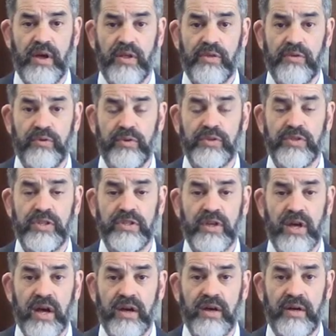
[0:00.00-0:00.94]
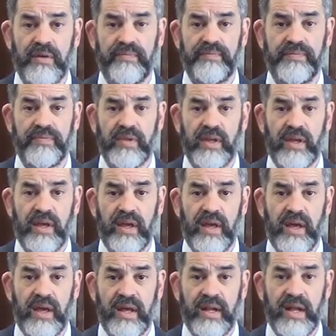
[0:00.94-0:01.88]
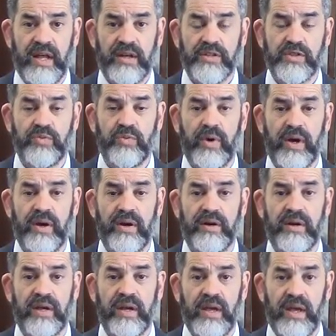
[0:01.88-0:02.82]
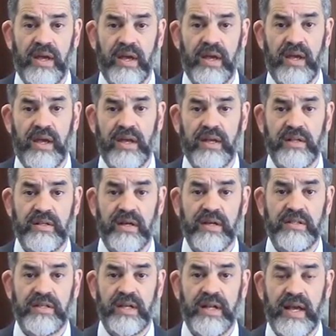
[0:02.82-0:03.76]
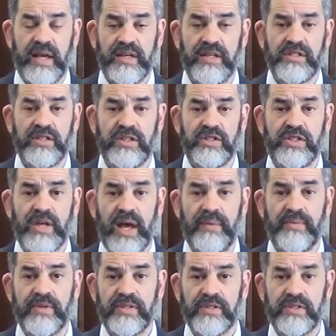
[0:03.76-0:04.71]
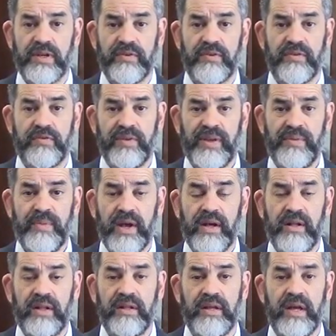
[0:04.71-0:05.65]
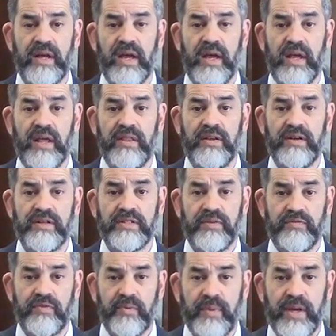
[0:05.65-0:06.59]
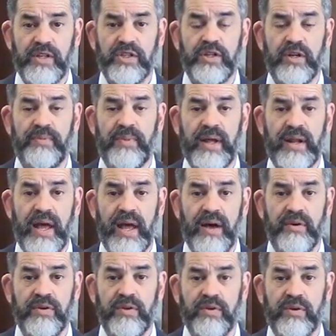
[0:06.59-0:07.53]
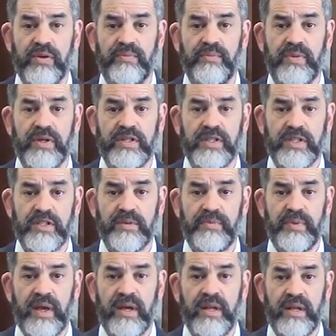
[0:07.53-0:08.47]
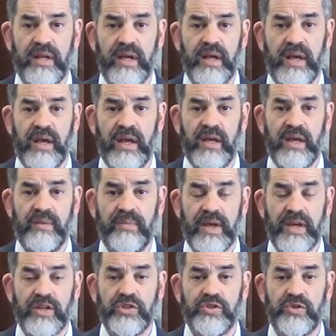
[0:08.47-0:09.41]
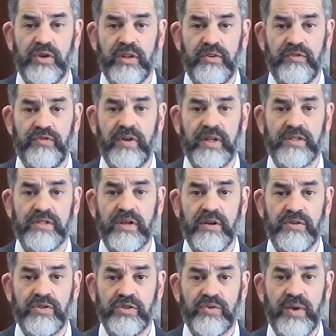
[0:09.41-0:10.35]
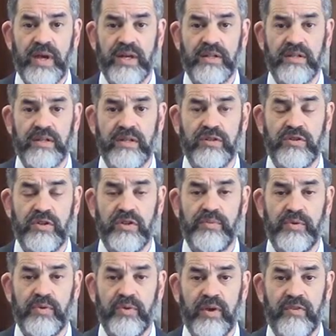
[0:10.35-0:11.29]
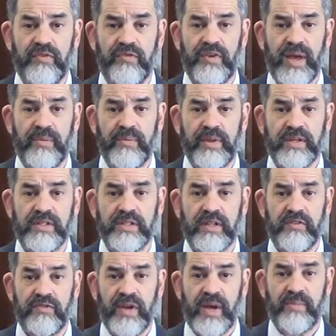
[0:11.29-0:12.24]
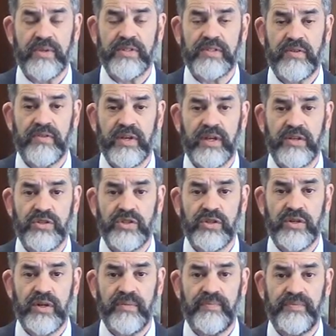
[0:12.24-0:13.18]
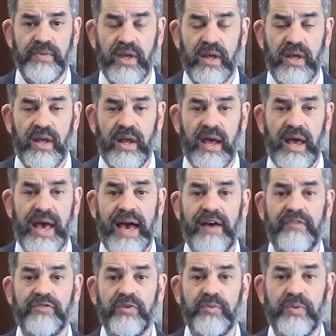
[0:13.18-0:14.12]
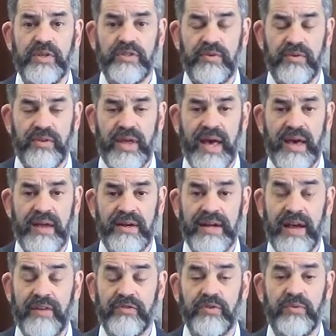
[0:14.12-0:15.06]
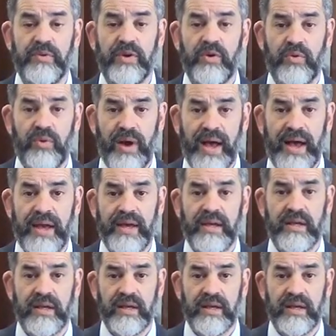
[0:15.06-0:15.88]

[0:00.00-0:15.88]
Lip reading: through tzedakah, and elsewhere in today's Shabbos email, there's information about how you can participate in making sure that funds go straight to the bereaved families and the families of the injured. After we do that, and after we cry,